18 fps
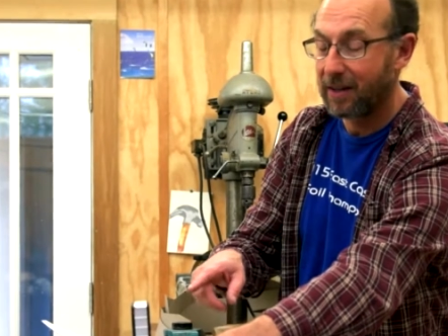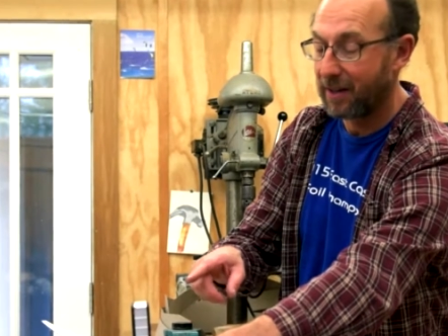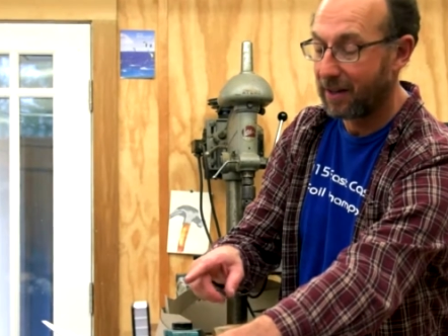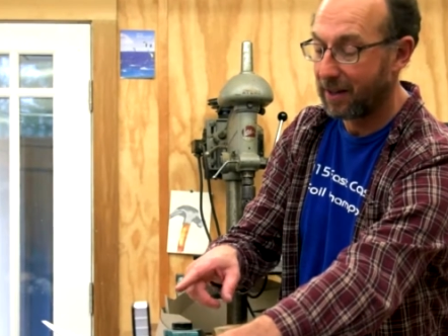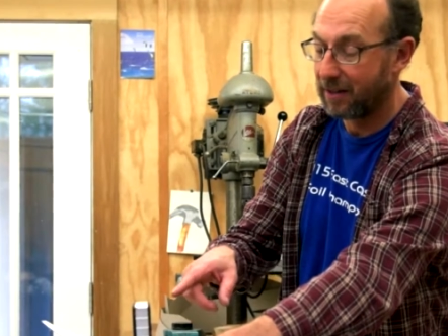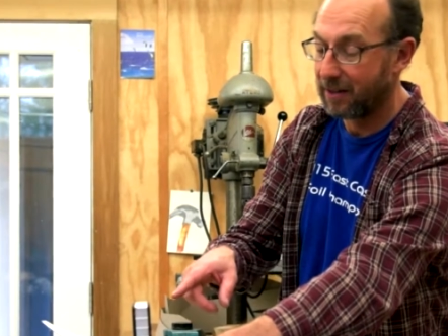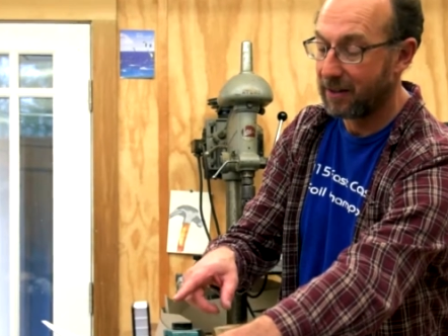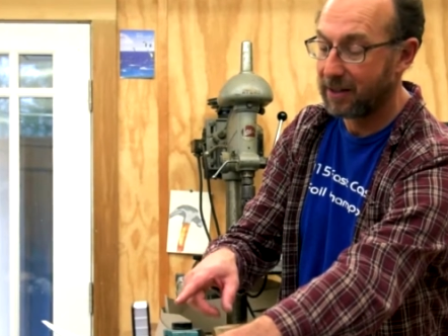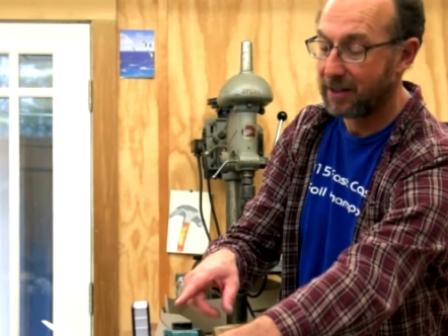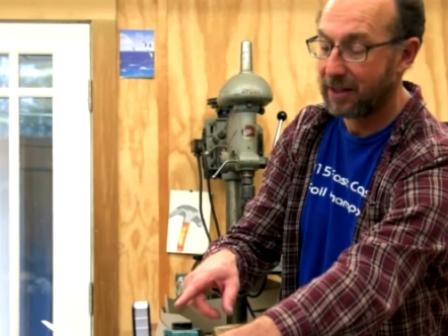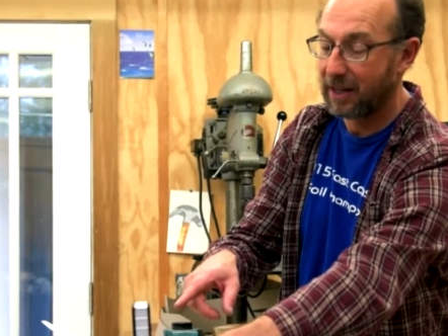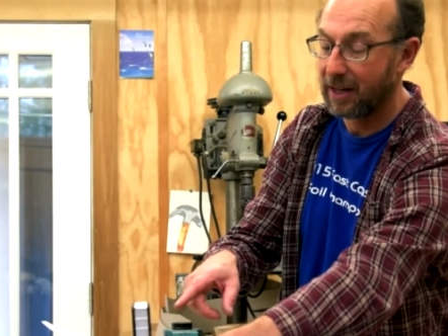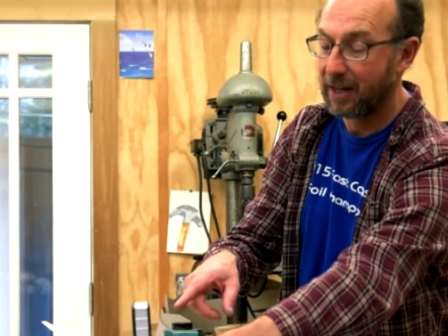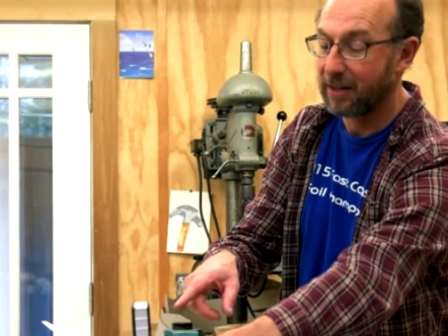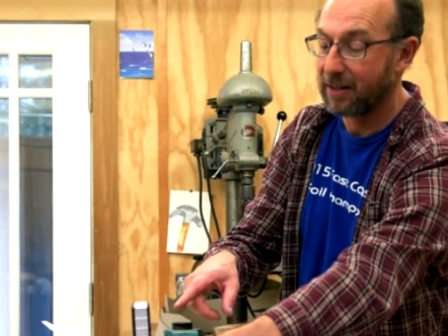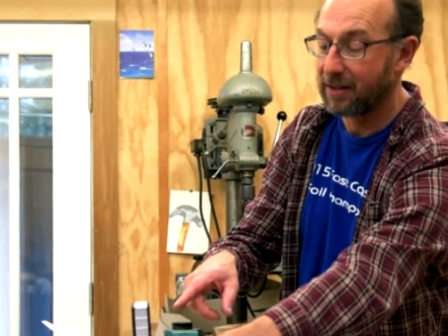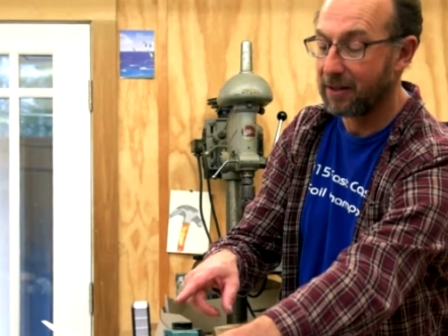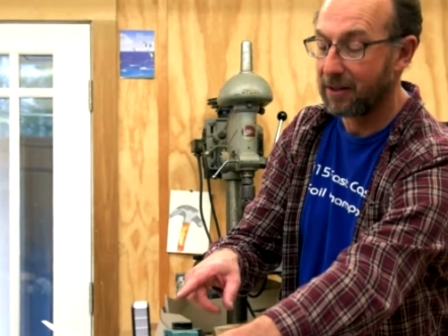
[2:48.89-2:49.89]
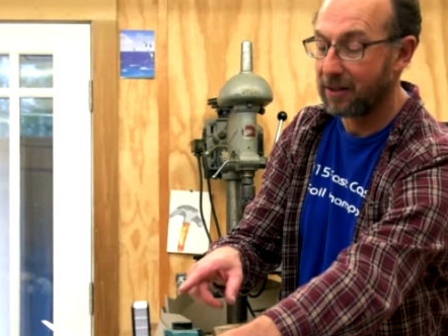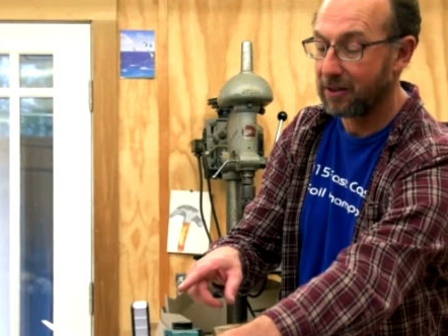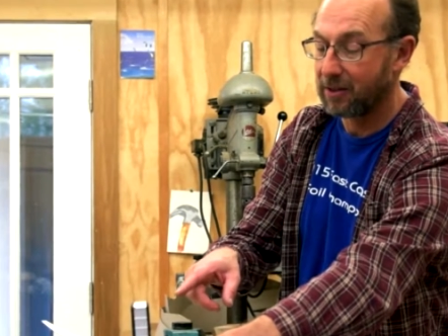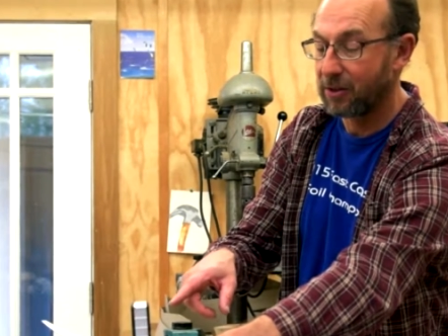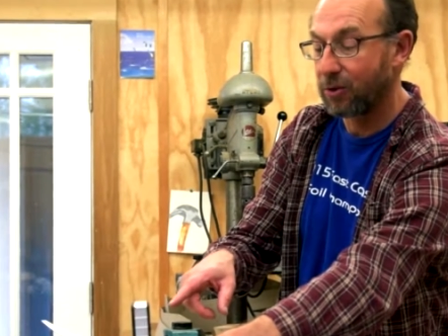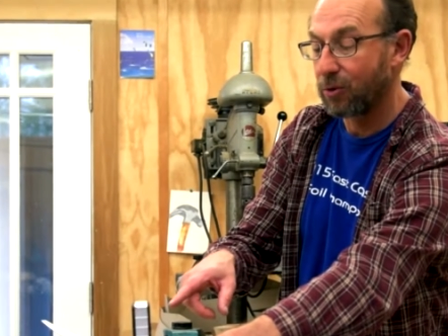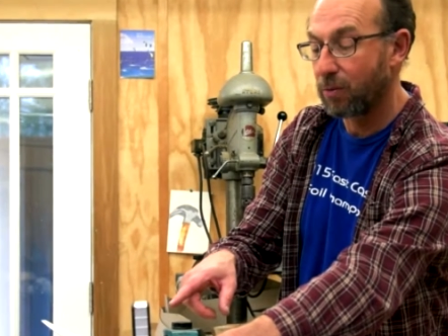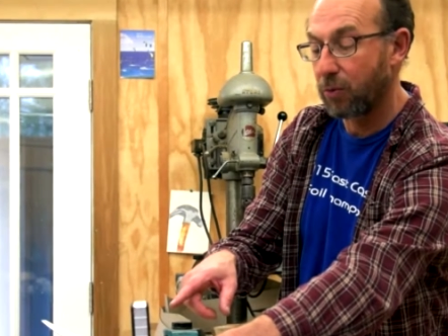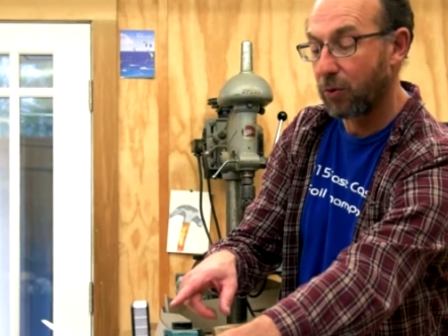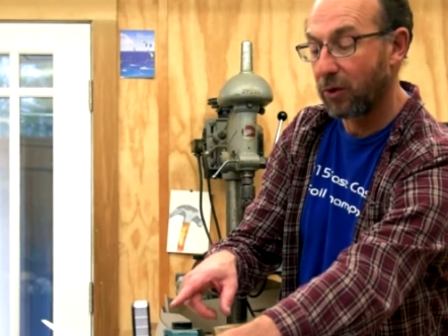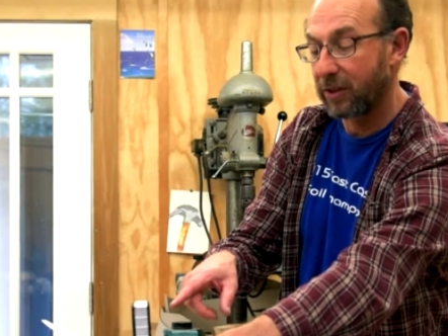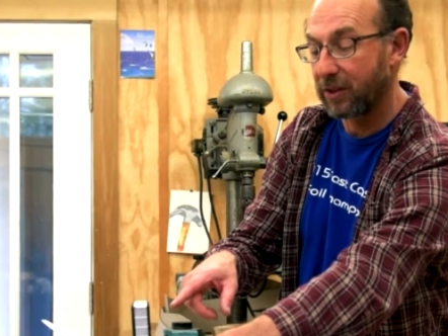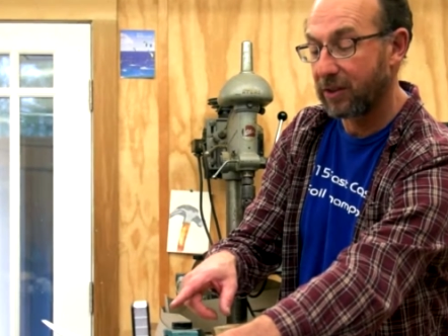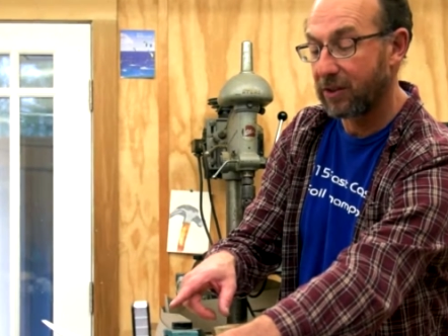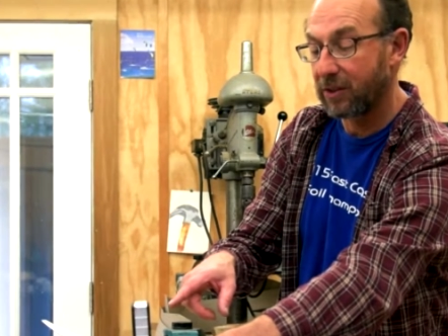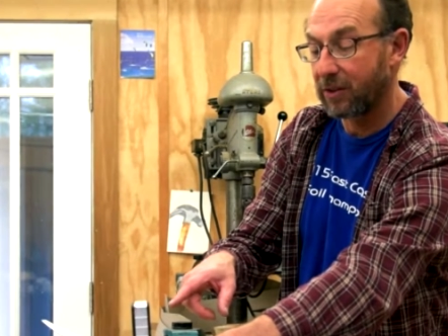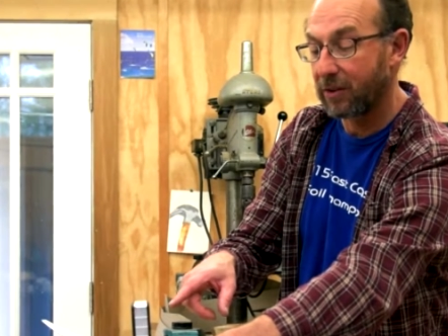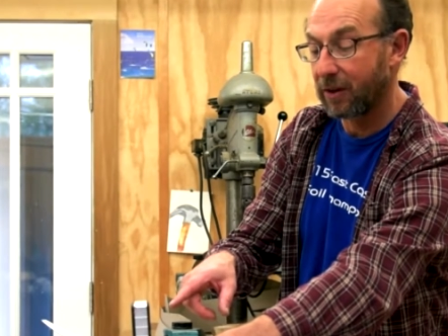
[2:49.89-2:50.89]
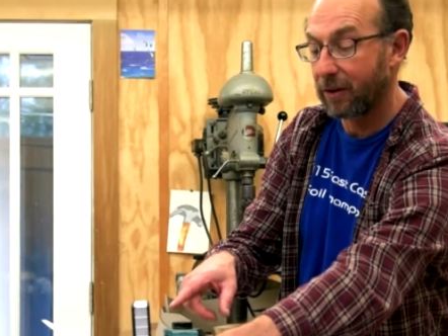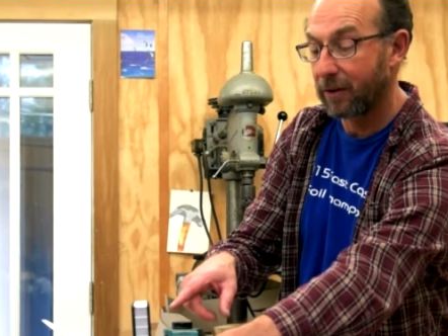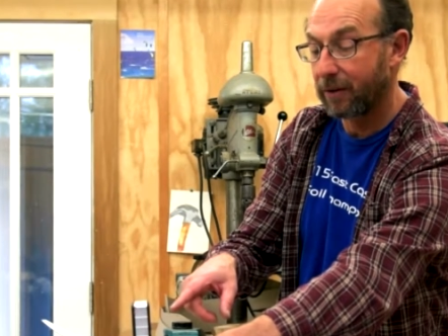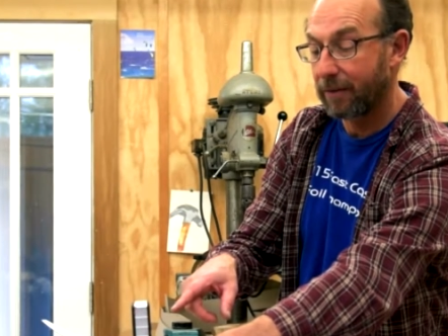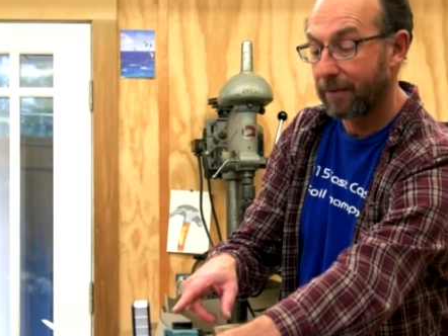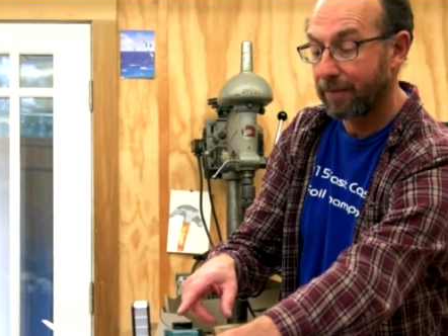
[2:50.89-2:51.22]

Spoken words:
In this case, it's 2.0.